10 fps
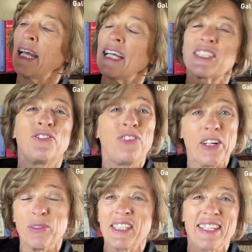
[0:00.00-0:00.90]
it's
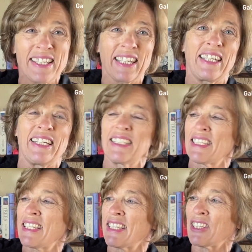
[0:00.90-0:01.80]
very sticky, it
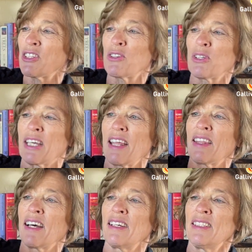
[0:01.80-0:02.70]
sticks
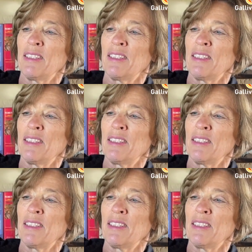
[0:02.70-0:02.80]
together.